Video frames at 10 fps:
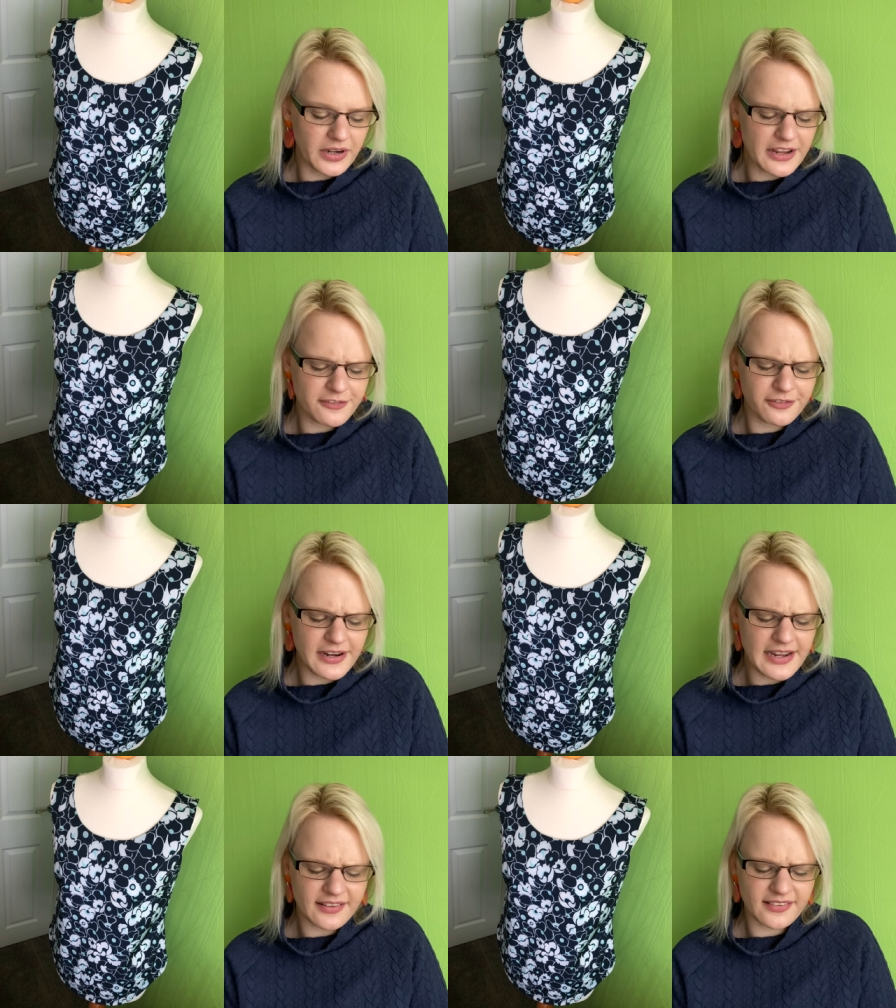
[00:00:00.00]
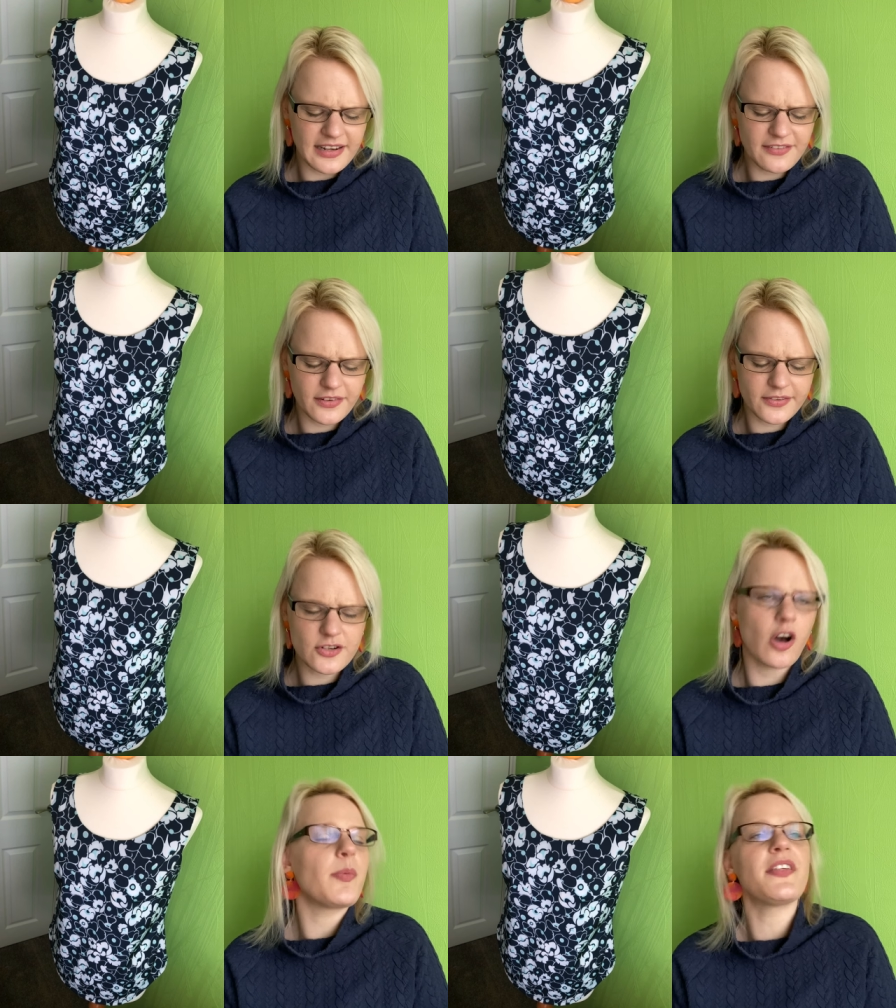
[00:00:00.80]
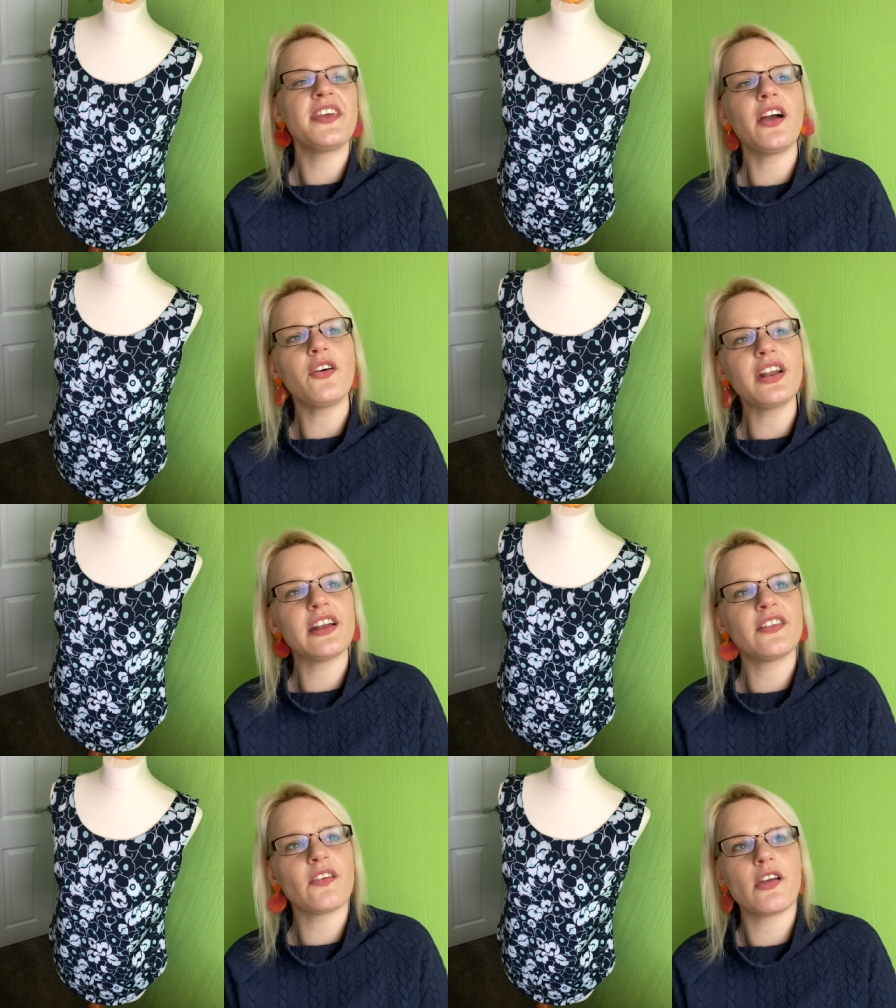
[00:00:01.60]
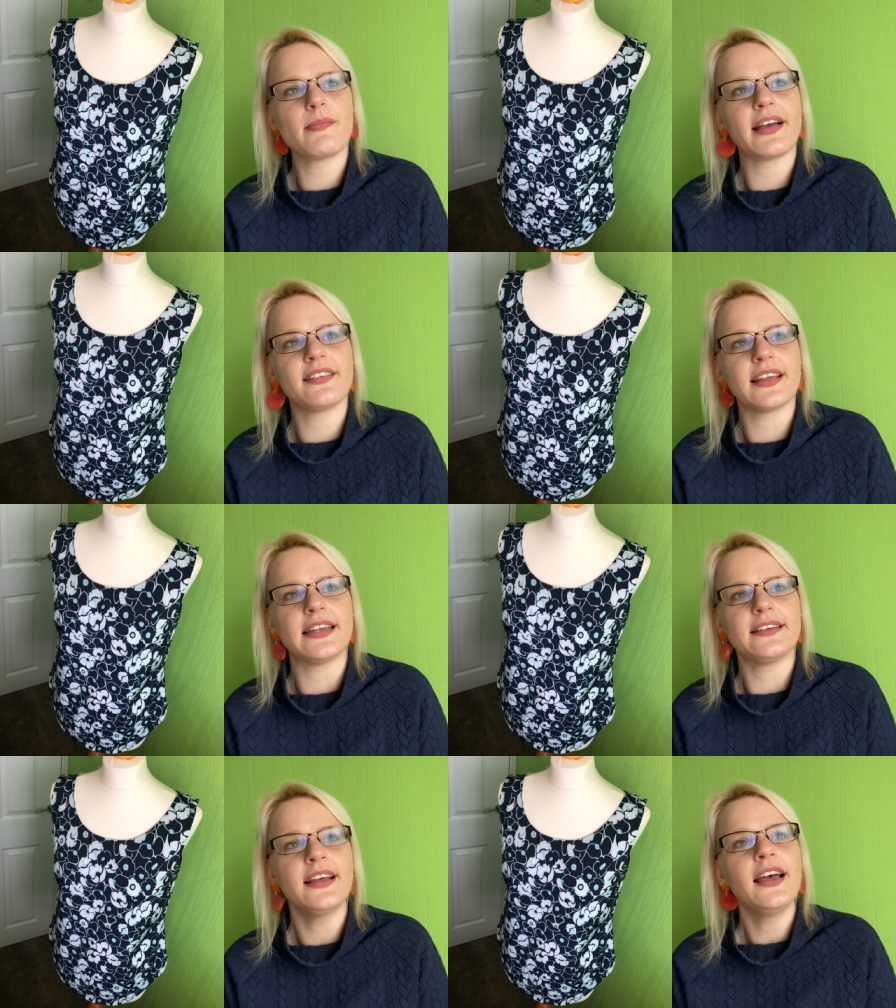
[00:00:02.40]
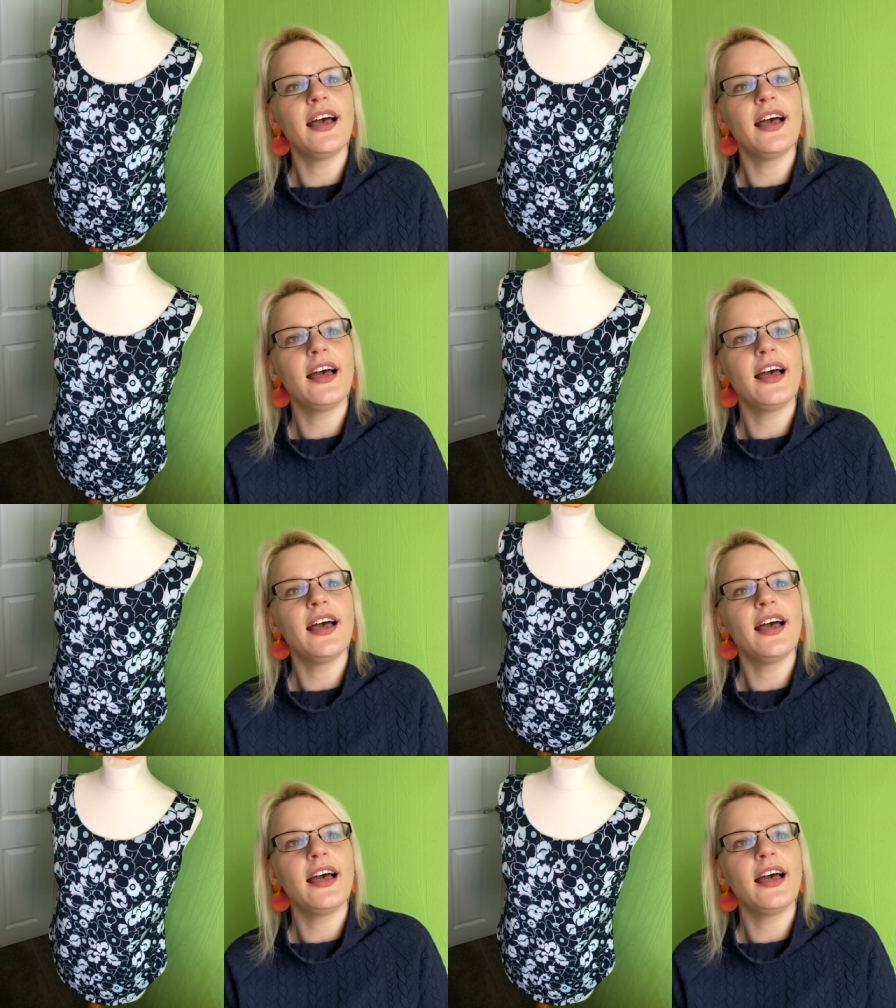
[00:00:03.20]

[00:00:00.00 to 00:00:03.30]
here, free sleeveless top. I think I got it in a sewing magazine.